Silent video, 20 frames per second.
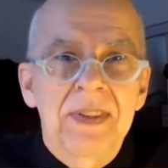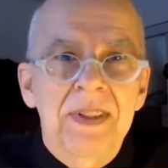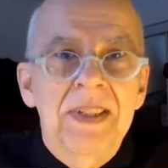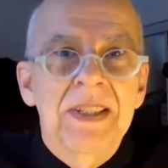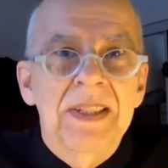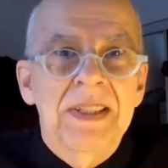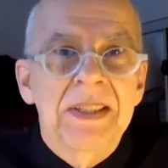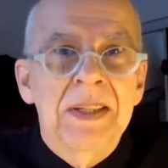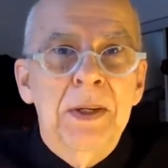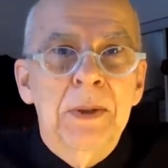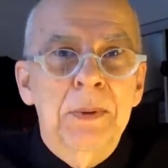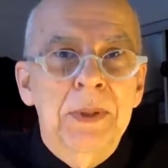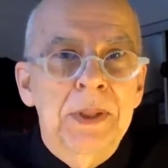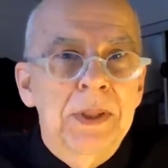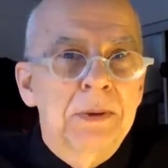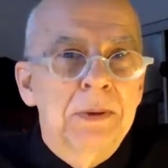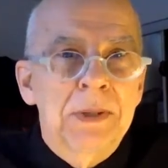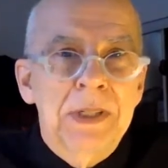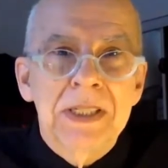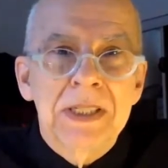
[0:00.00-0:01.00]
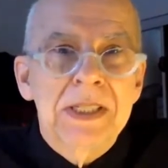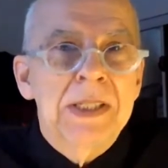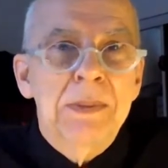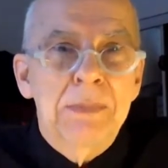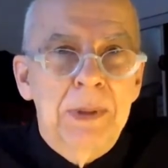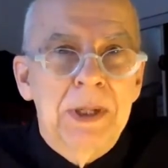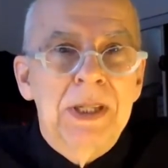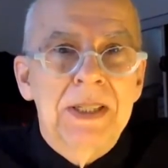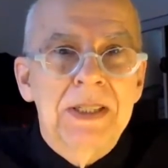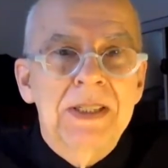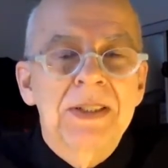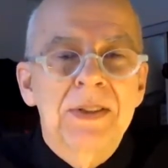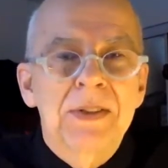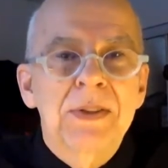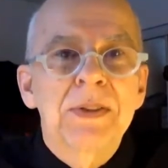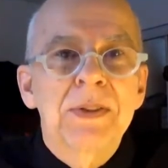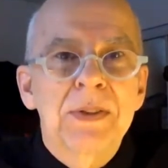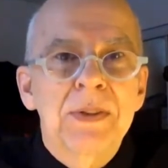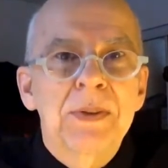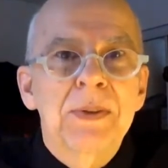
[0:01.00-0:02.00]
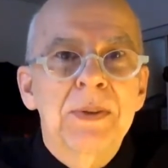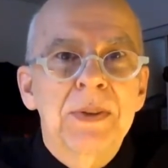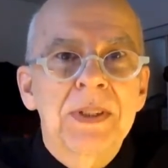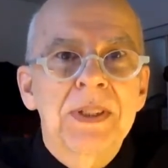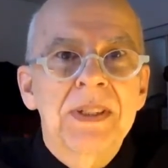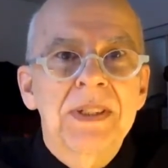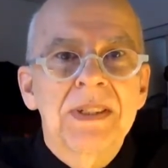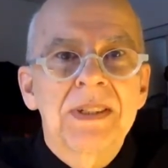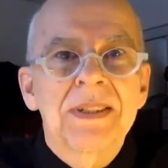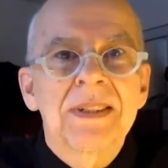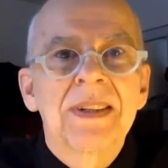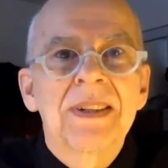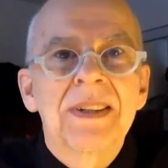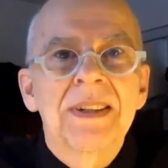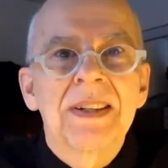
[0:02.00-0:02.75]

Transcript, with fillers: in their retreat space to do this